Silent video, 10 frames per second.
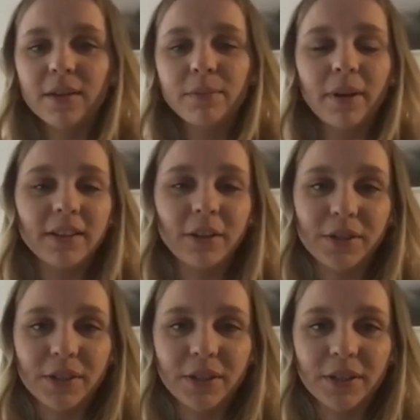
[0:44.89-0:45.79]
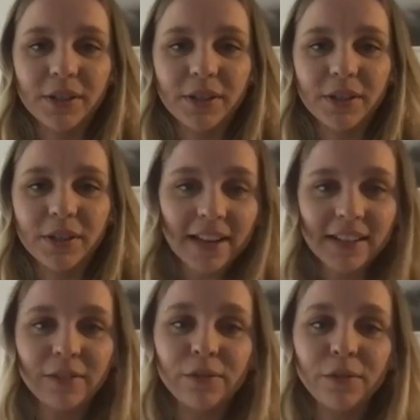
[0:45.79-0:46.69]
but also in a
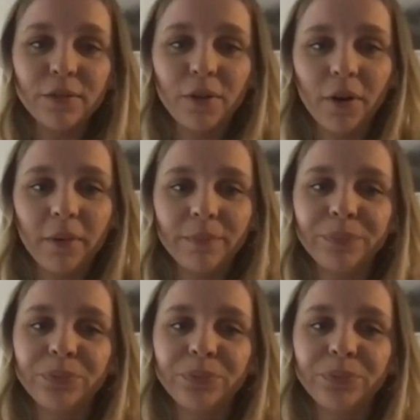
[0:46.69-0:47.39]
consulting firm.